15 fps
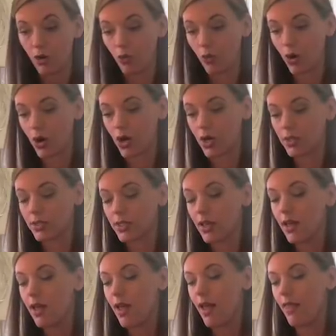world.
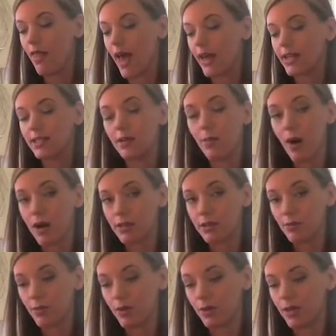That is a
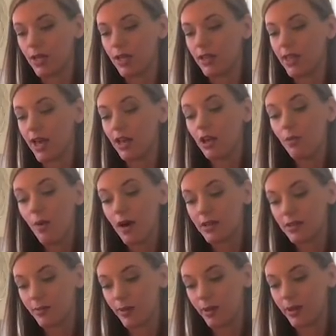possibility. The other
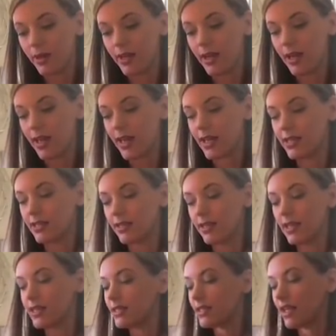possibility is
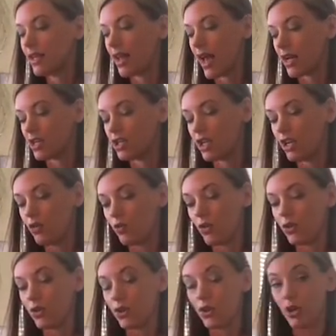this connection
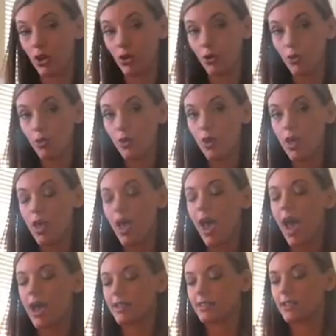with you
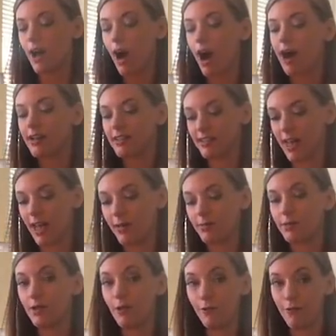has caused them
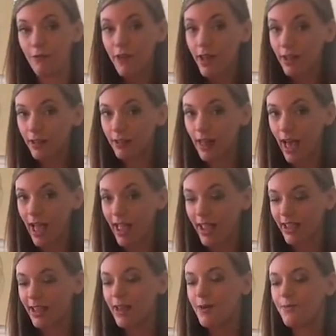to feel like